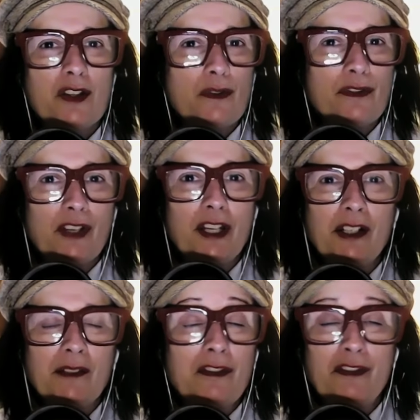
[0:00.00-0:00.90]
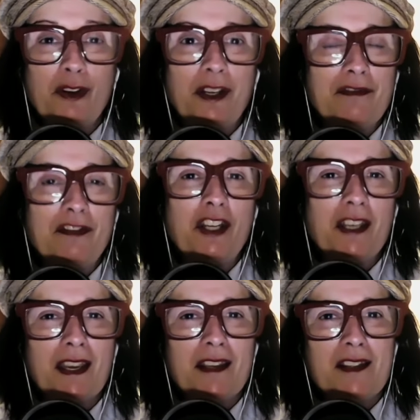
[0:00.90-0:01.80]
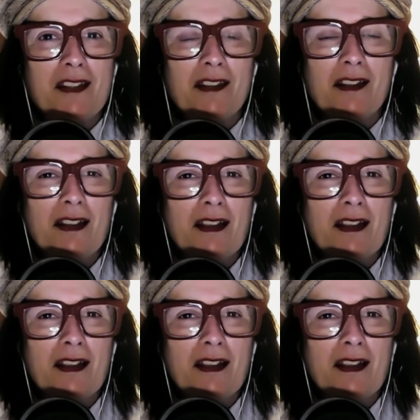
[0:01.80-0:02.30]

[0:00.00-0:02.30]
free kicks that